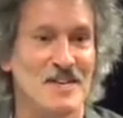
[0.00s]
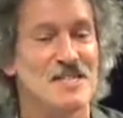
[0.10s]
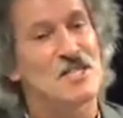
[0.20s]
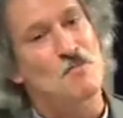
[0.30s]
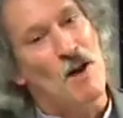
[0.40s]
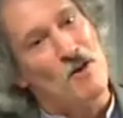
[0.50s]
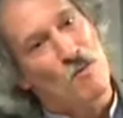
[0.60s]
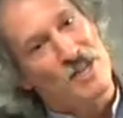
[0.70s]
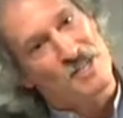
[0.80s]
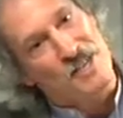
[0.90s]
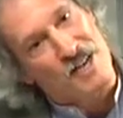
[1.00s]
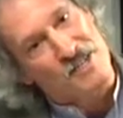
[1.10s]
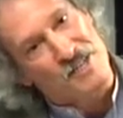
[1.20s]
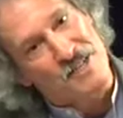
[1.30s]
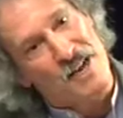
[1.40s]
Spy Wednesday
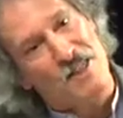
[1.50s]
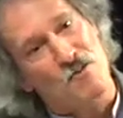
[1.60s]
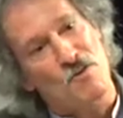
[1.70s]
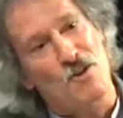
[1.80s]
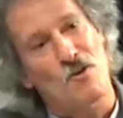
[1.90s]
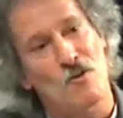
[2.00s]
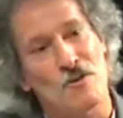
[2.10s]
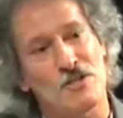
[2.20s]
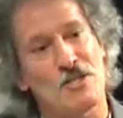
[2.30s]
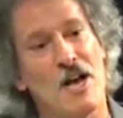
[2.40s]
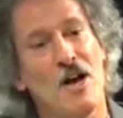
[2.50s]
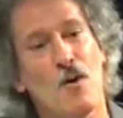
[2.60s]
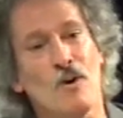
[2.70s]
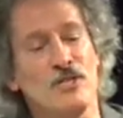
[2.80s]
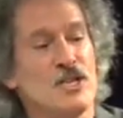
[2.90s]
is the day that records
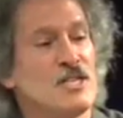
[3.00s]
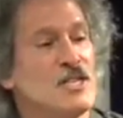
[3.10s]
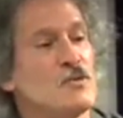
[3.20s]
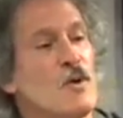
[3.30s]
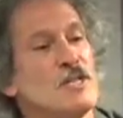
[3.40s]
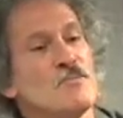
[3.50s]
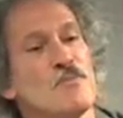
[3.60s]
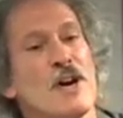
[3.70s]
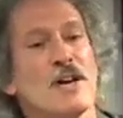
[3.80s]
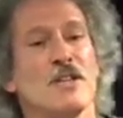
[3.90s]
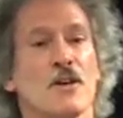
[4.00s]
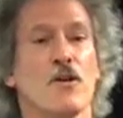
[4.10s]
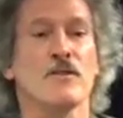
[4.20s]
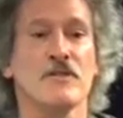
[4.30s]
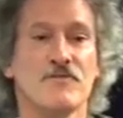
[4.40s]
when Jesus was praying in the
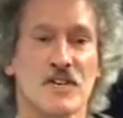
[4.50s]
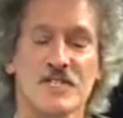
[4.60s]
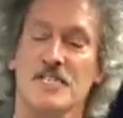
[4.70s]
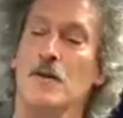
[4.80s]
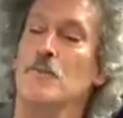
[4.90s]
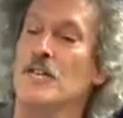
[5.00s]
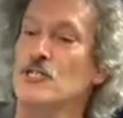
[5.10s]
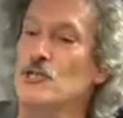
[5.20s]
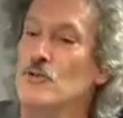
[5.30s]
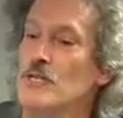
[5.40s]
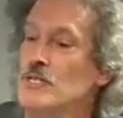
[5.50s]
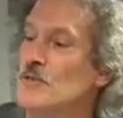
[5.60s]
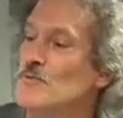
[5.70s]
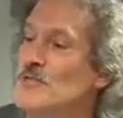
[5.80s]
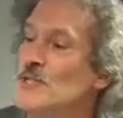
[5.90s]
Garden of Gethsemane and
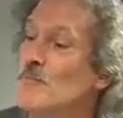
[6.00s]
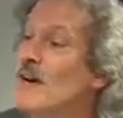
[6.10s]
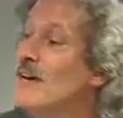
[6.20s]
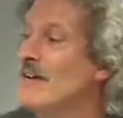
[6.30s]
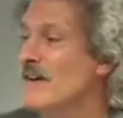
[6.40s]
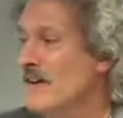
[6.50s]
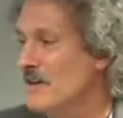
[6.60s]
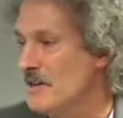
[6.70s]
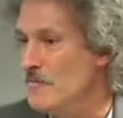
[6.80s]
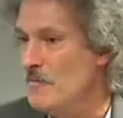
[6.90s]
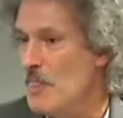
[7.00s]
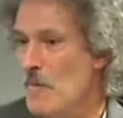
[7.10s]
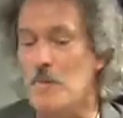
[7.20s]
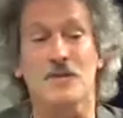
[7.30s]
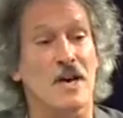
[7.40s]
Judas was spying on him.
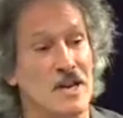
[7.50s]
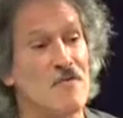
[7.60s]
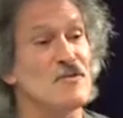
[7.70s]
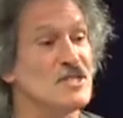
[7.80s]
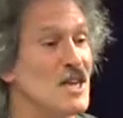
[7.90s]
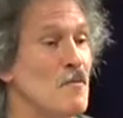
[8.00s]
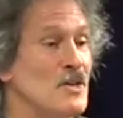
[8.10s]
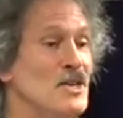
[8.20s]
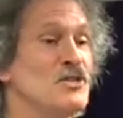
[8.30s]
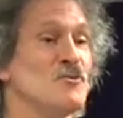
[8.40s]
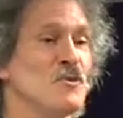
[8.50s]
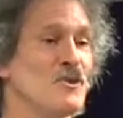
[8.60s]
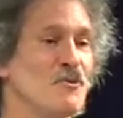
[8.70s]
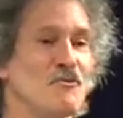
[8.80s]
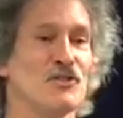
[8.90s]
But not every denomination
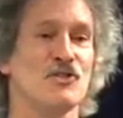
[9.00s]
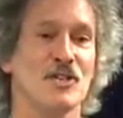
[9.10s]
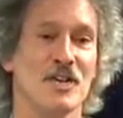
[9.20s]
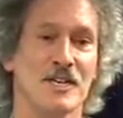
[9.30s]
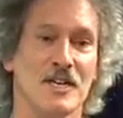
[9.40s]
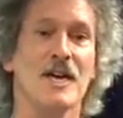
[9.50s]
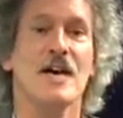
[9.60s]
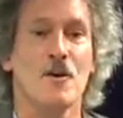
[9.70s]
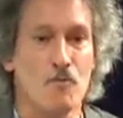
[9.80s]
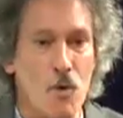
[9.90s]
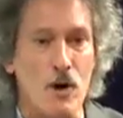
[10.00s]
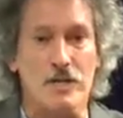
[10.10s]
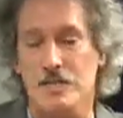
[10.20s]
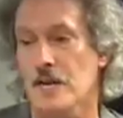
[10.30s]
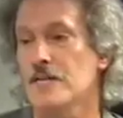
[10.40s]
within Christianity
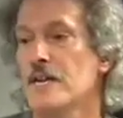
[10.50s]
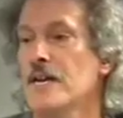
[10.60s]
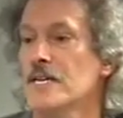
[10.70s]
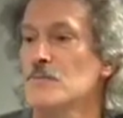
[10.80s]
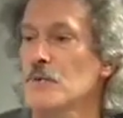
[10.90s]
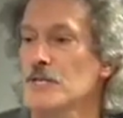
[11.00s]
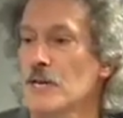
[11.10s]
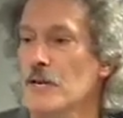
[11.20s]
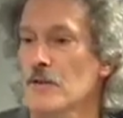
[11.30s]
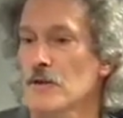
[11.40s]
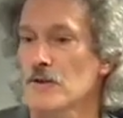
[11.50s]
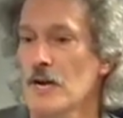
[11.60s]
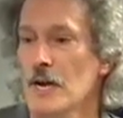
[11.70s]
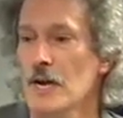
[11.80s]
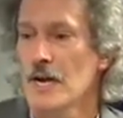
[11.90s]
marks that day as particular.
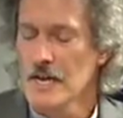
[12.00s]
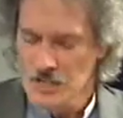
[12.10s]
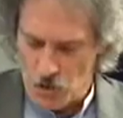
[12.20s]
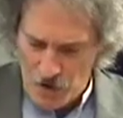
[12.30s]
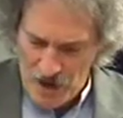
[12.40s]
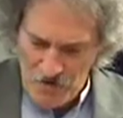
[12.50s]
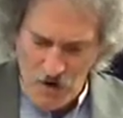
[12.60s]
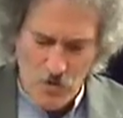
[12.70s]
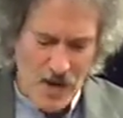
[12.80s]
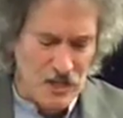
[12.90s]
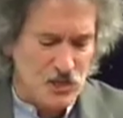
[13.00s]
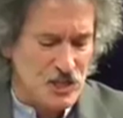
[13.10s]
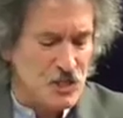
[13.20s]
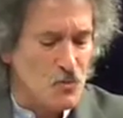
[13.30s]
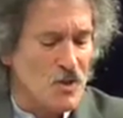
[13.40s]
So we have
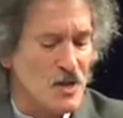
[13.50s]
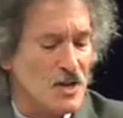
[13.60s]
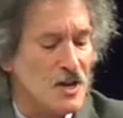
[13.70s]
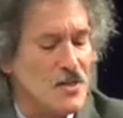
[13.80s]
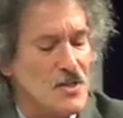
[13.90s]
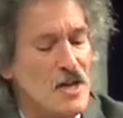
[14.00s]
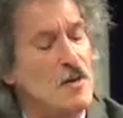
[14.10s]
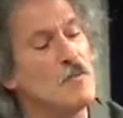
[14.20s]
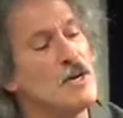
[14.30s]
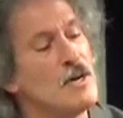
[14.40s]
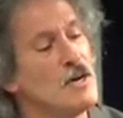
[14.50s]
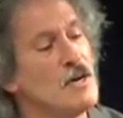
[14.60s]
variations within a theme.